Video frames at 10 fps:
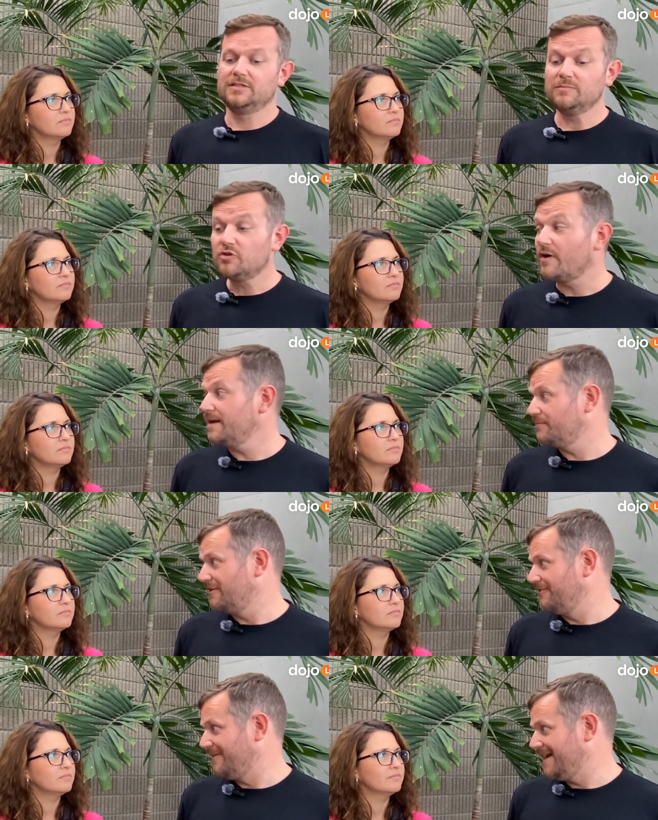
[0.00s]
Speaker 1: some great
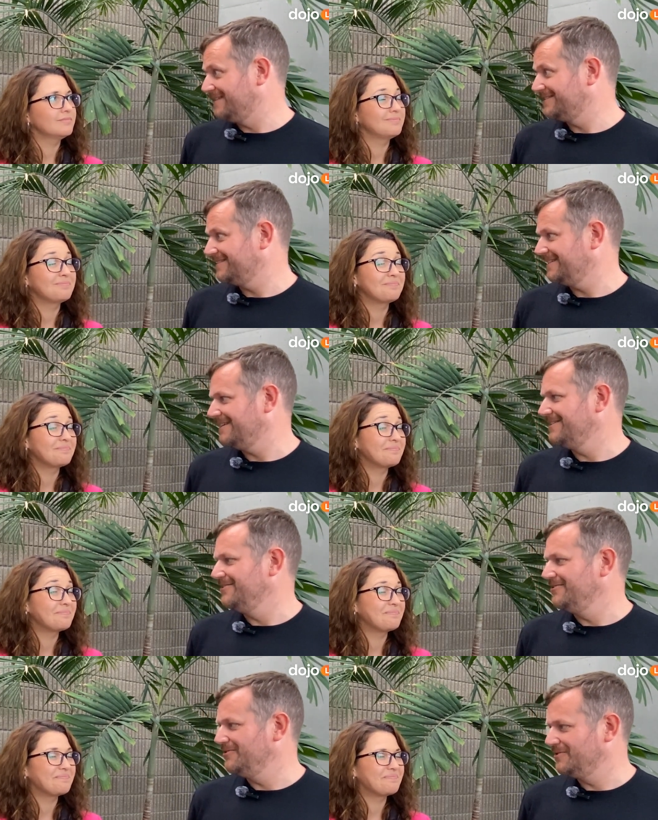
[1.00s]
progress, and
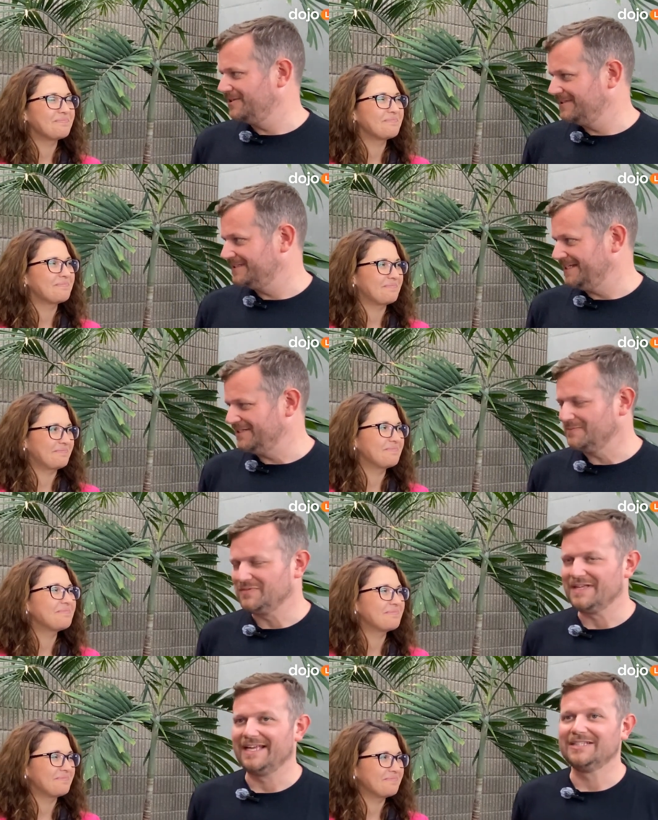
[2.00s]
you can see some
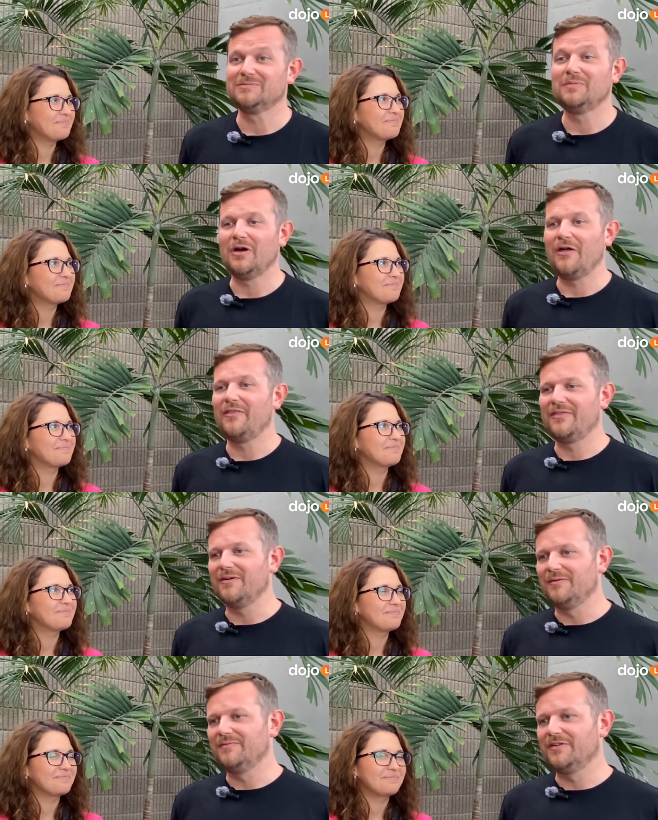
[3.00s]
things. But
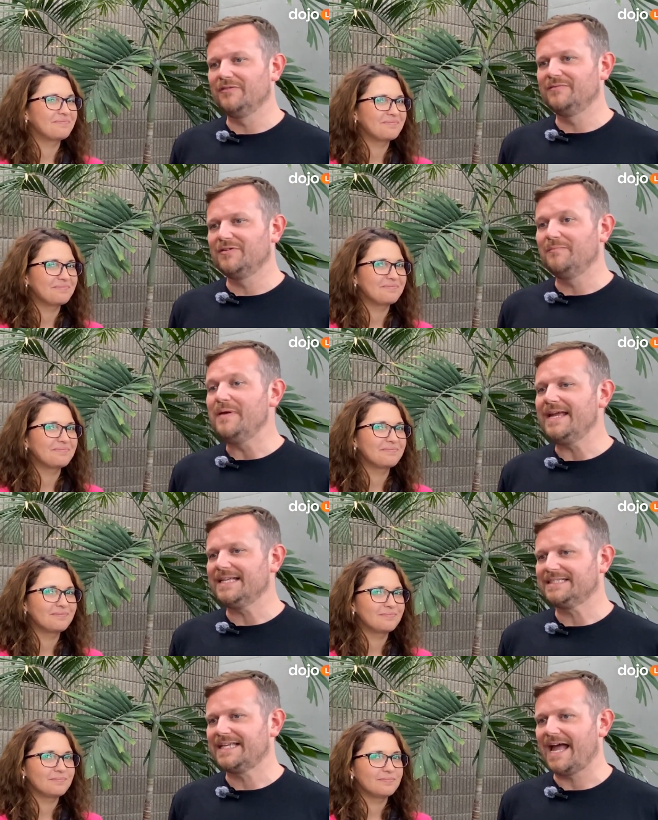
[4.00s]
the the, the
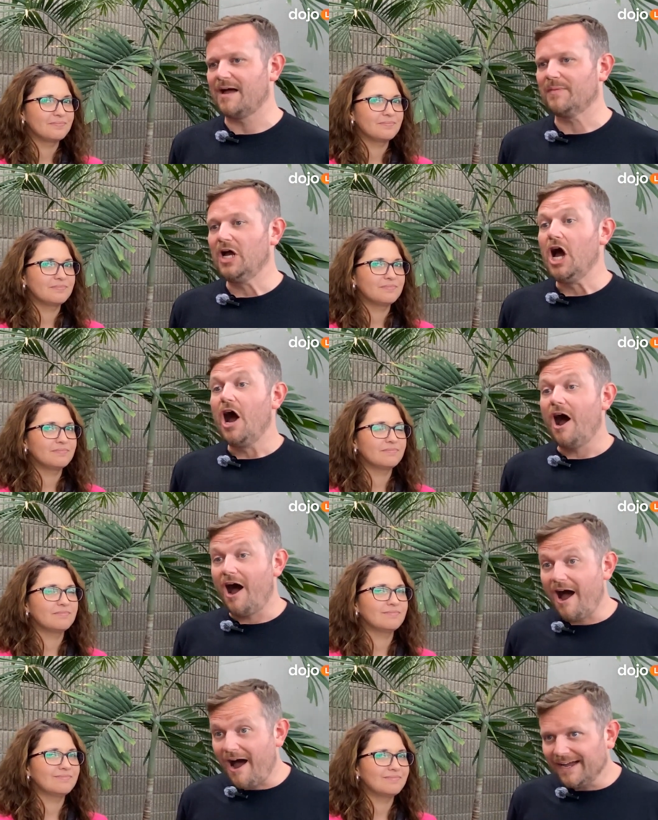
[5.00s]
biggest gap
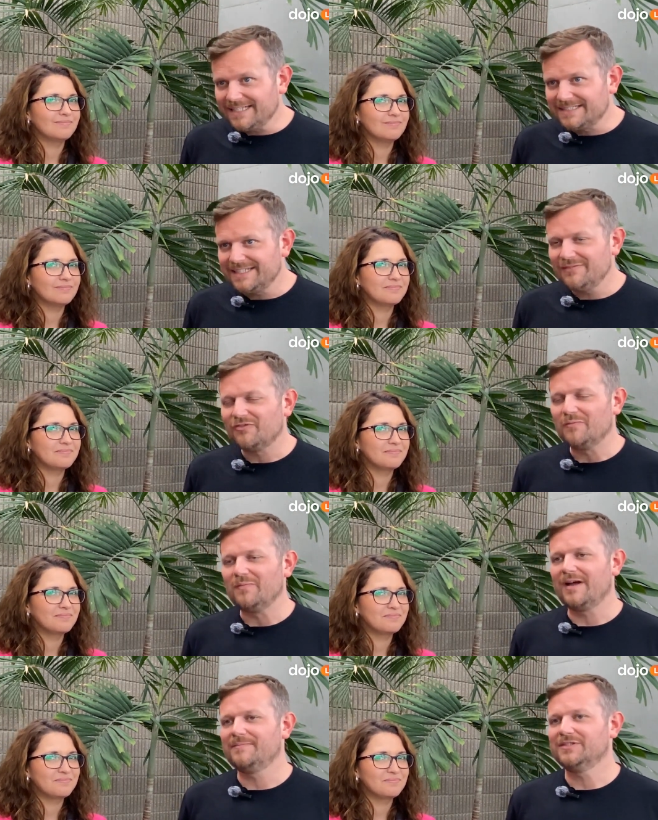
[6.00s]
I see from
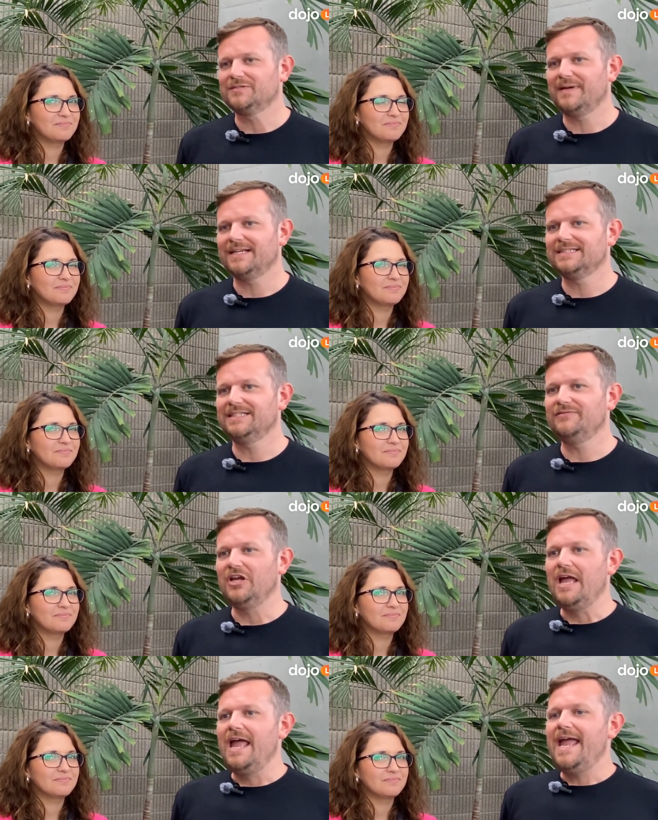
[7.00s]
my perspective
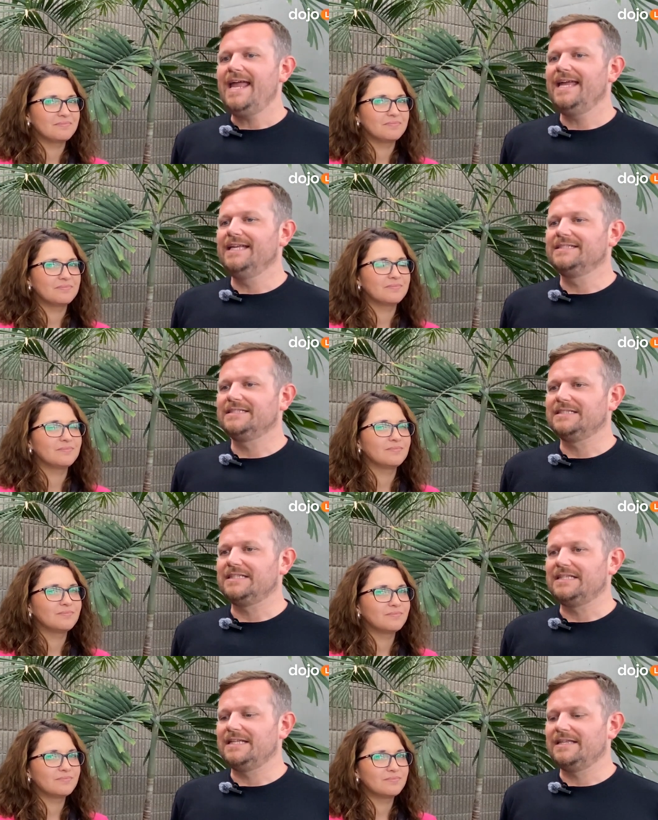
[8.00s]
is
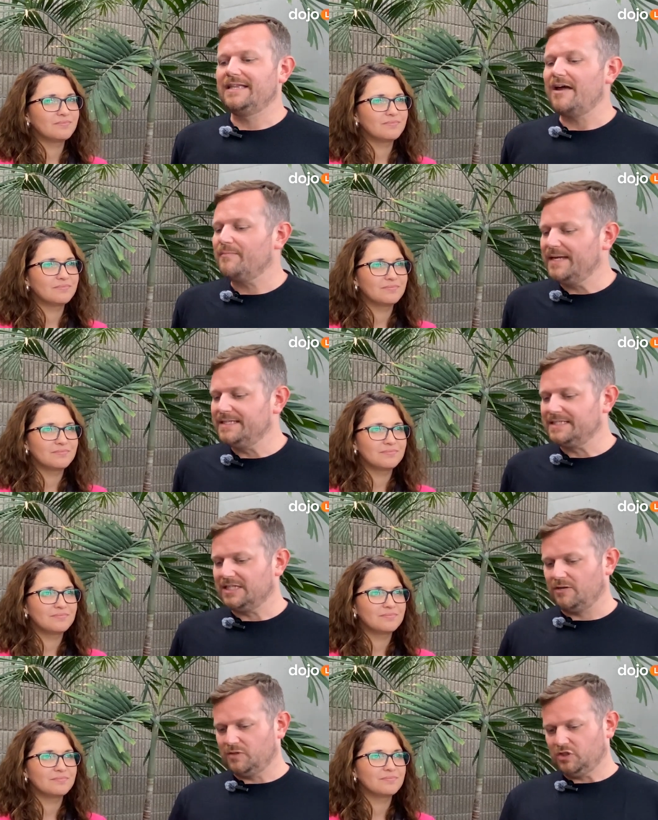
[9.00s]
that piece
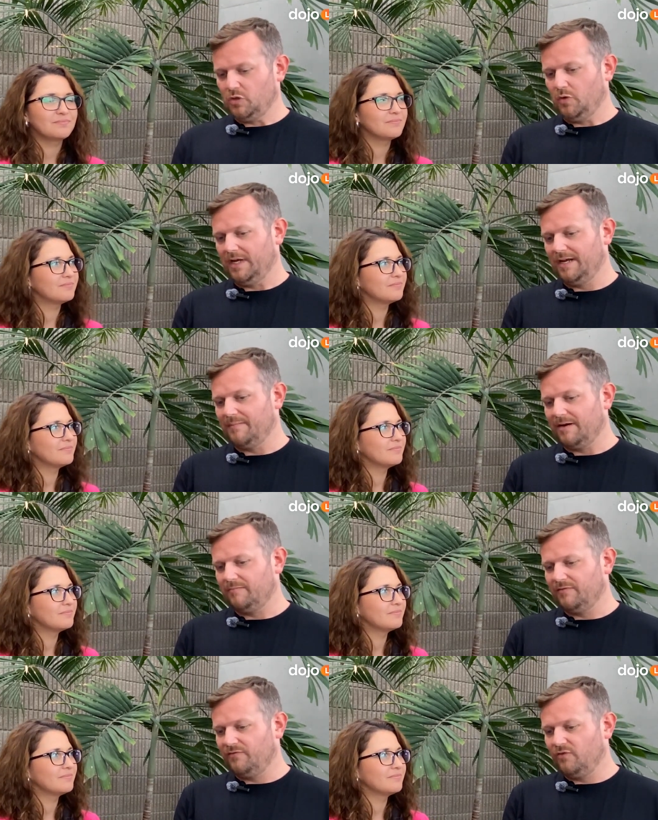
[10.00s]
that I was talking
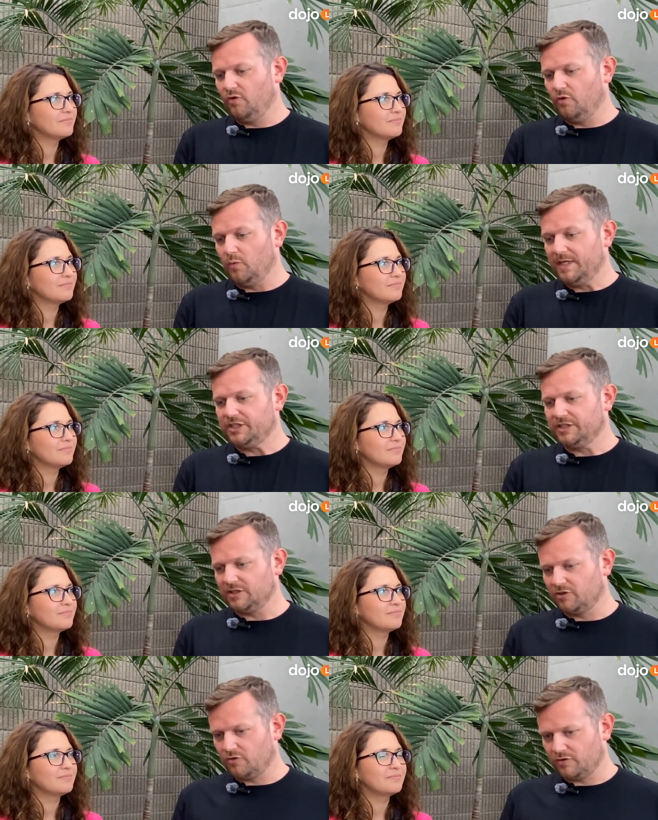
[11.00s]
about before, which is
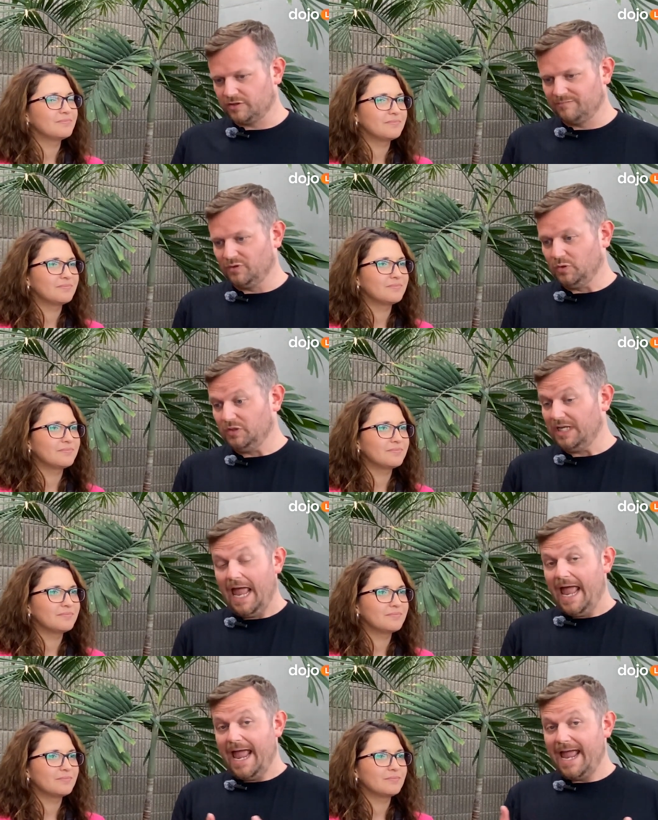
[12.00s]
across the board,
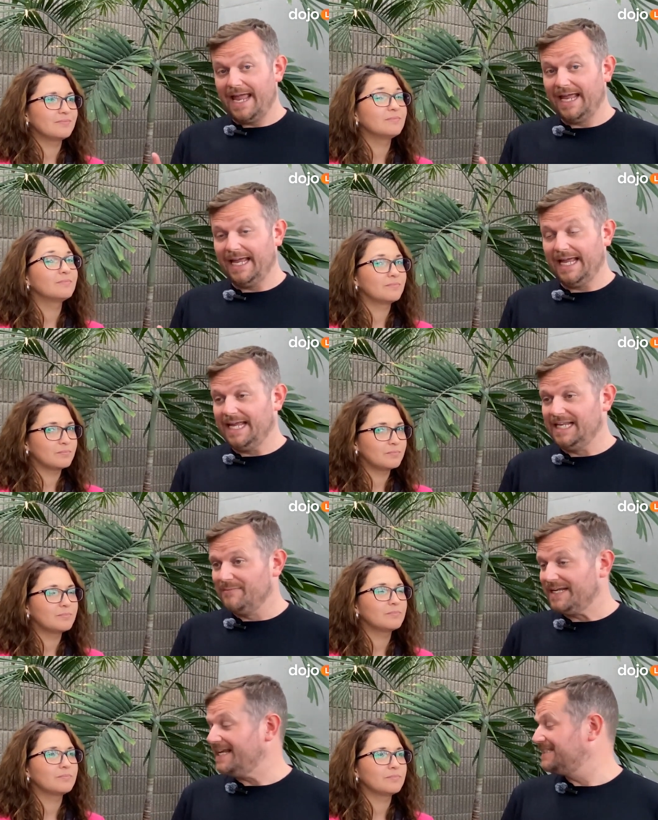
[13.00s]

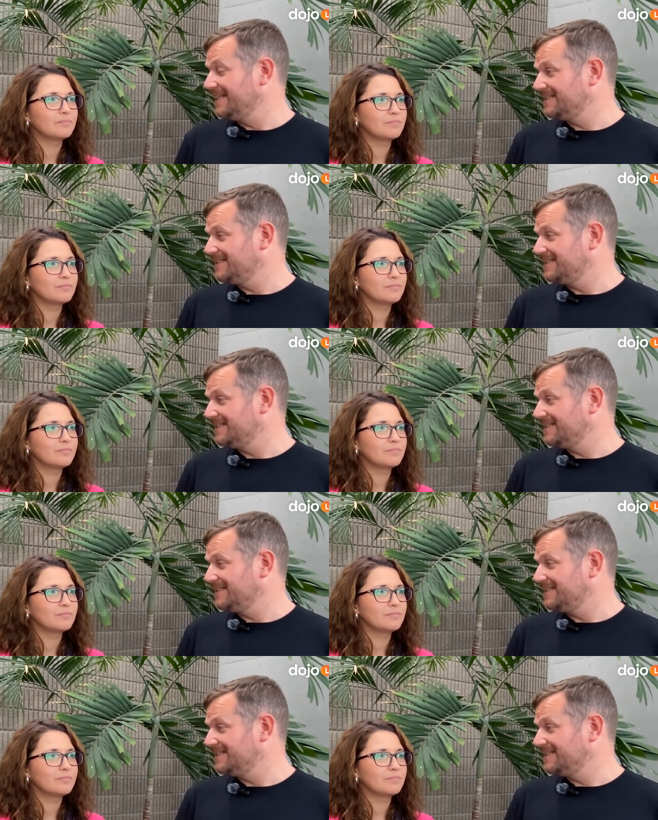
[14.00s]
eliminating